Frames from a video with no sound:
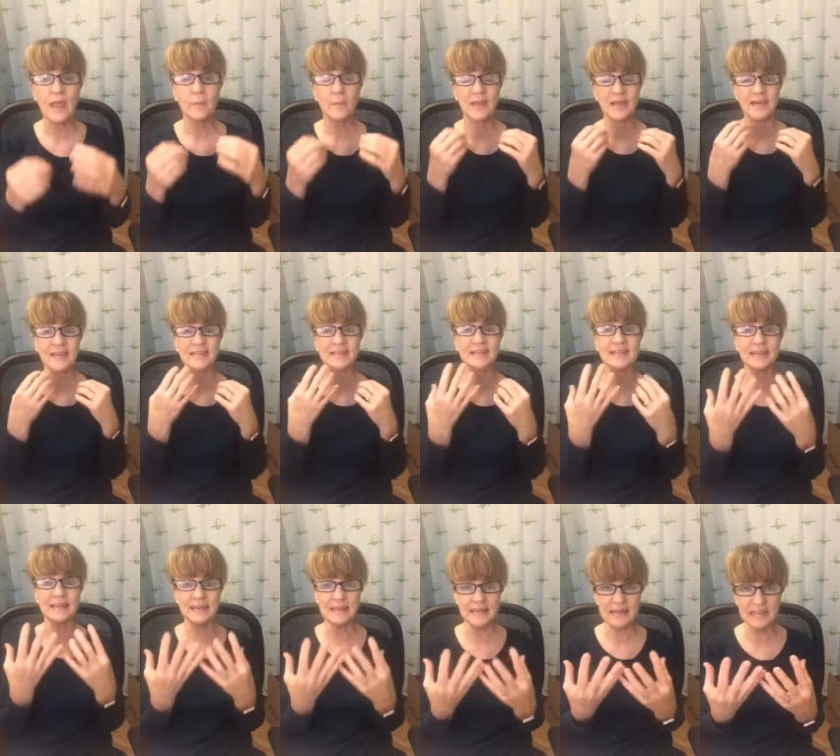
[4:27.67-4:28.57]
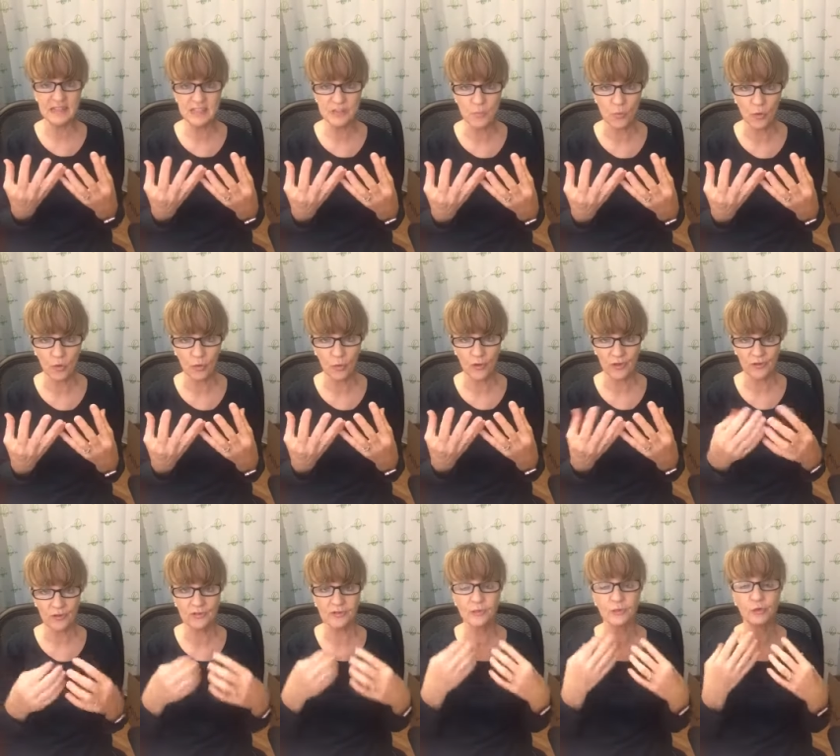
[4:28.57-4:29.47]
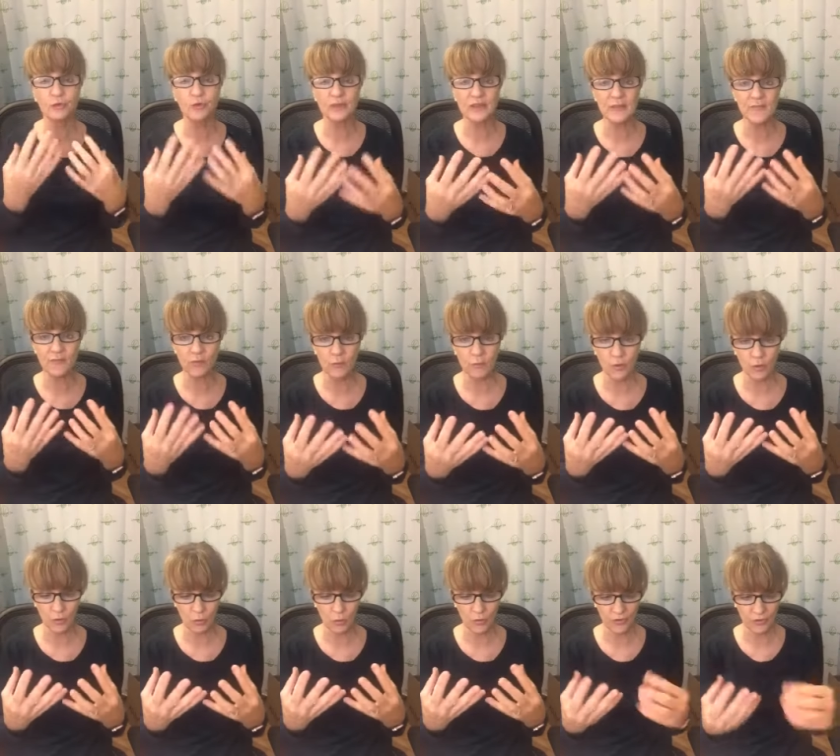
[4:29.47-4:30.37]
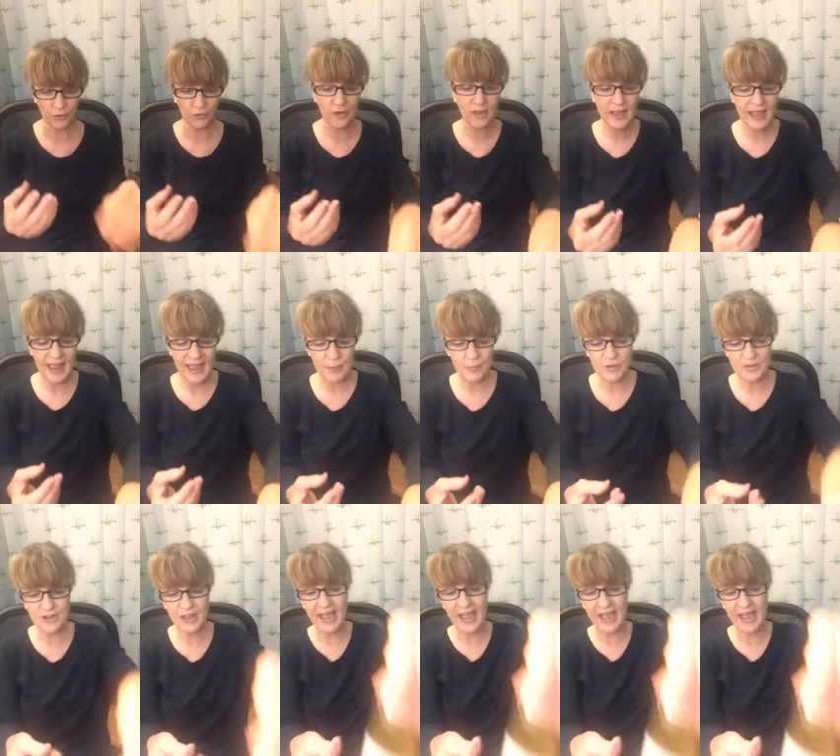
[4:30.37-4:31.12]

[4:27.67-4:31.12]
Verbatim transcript: because it needs more oil. It's looking for more oil. And when you